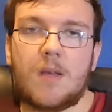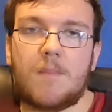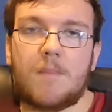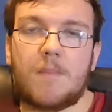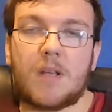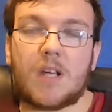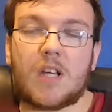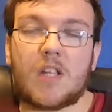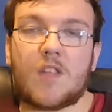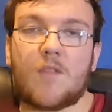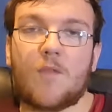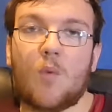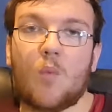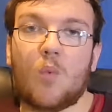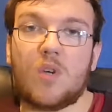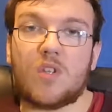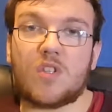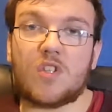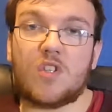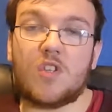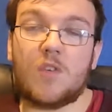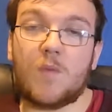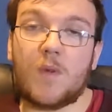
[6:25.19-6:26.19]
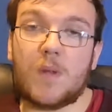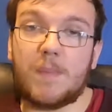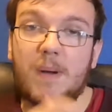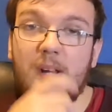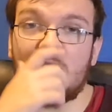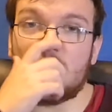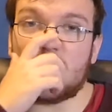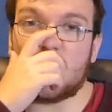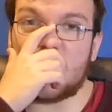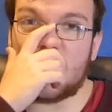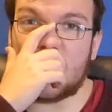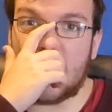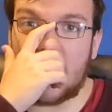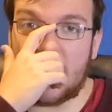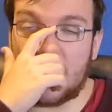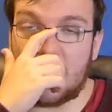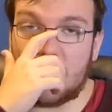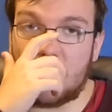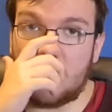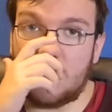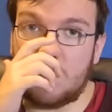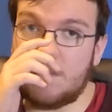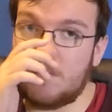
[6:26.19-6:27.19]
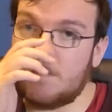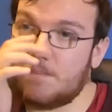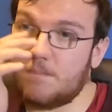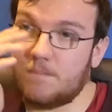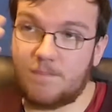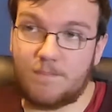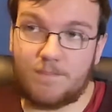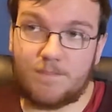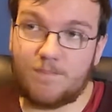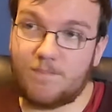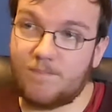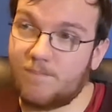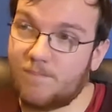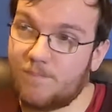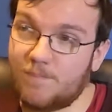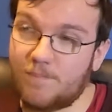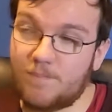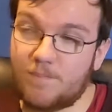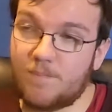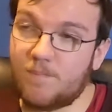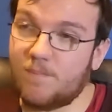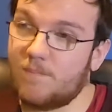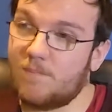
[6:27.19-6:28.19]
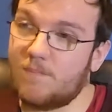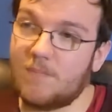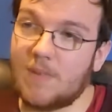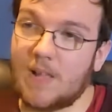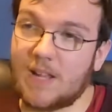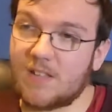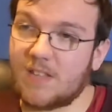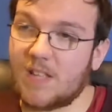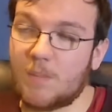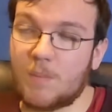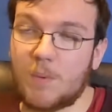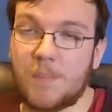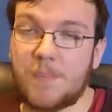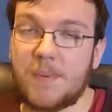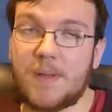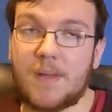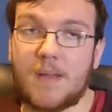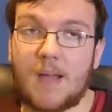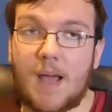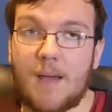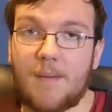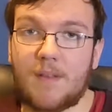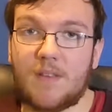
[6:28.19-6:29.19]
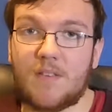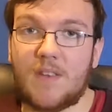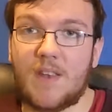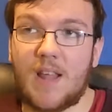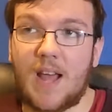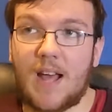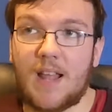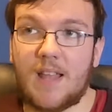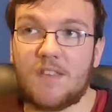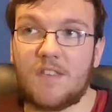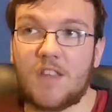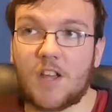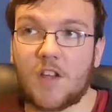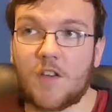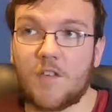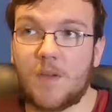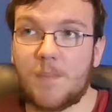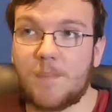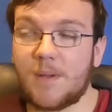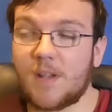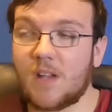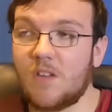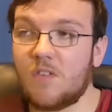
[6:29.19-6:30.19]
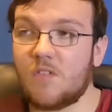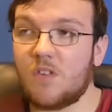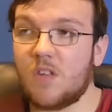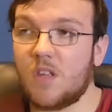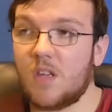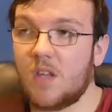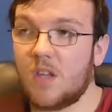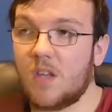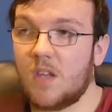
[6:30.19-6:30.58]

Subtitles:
Because if it was to do with the manager, then, like I said, we'd be as neck of it. Because